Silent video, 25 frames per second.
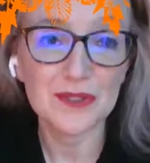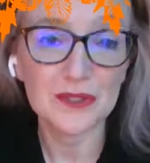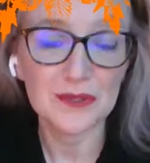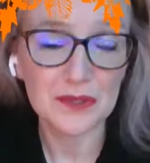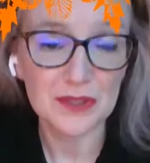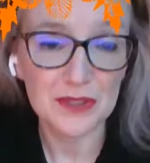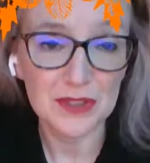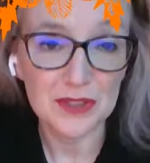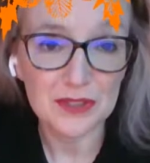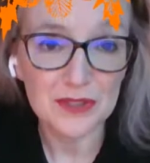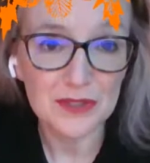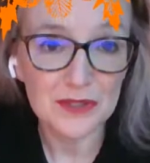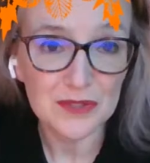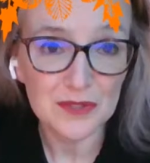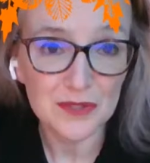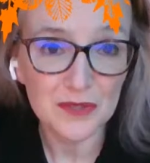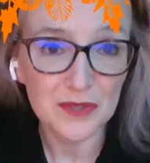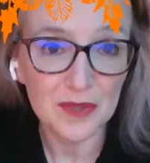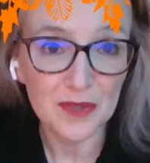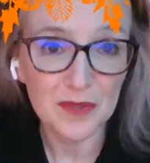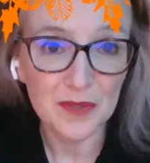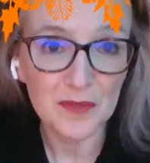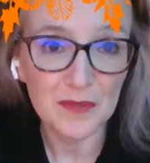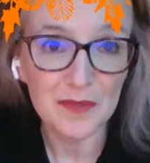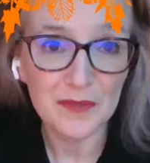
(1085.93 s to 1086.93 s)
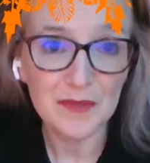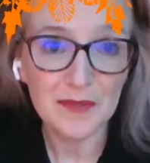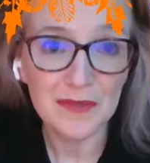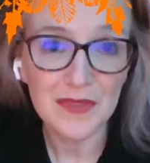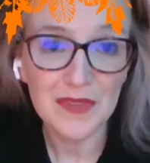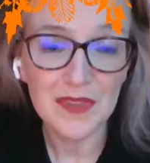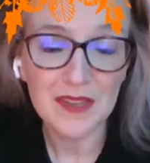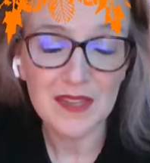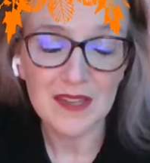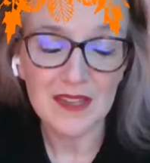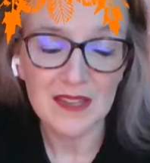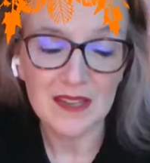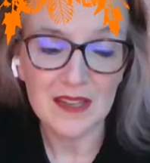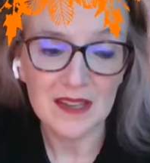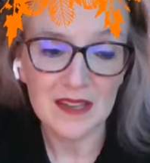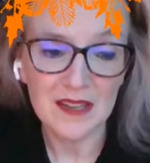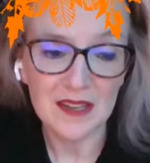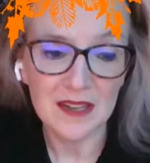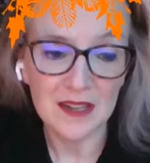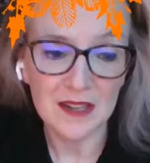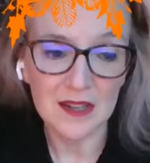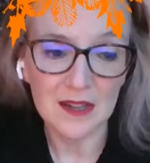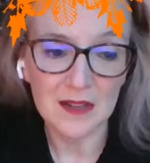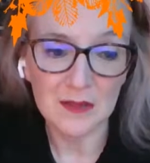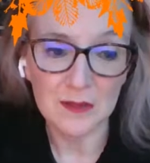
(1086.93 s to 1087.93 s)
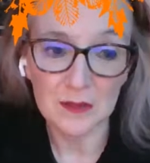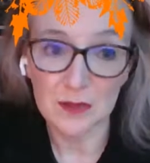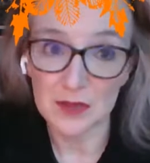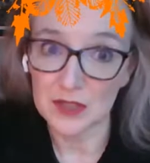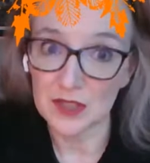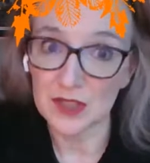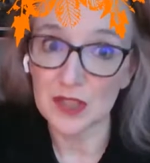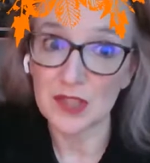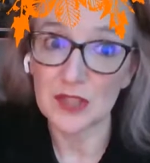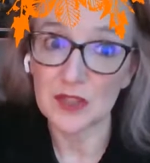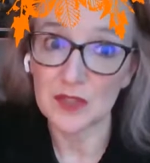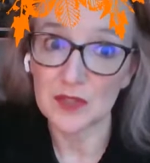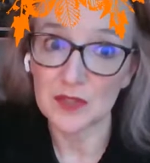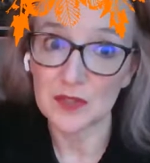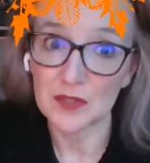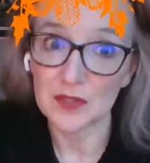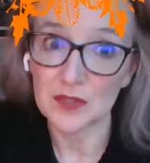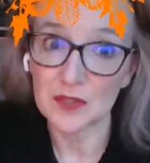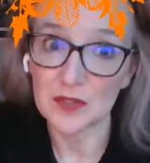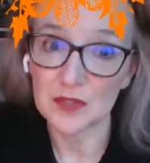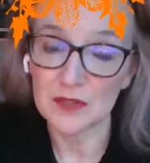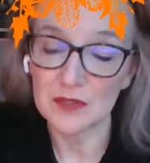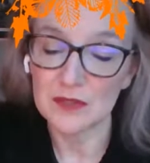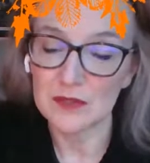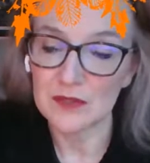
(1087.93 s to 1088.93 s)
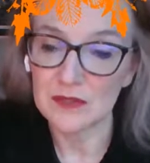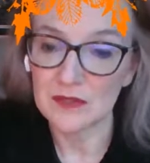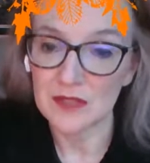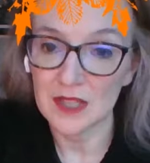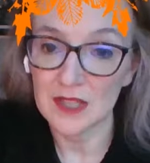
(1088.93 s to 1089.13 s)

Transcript: is really useful, uh, really useful.